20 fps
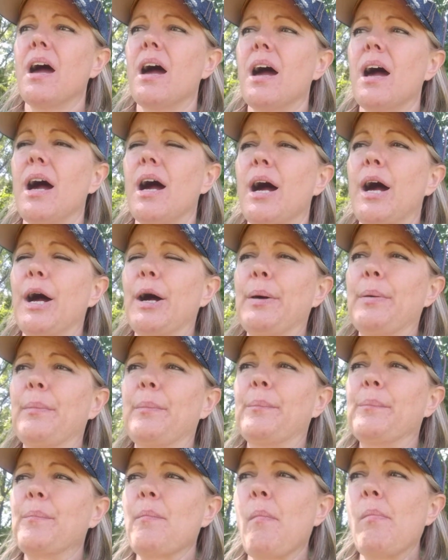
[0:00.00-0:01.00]

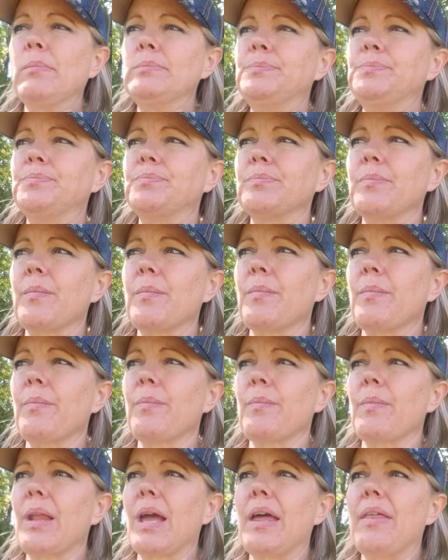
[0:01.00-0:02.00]

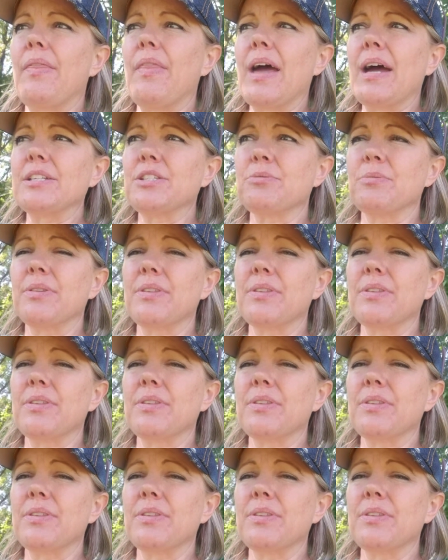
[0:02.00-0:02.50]
And that's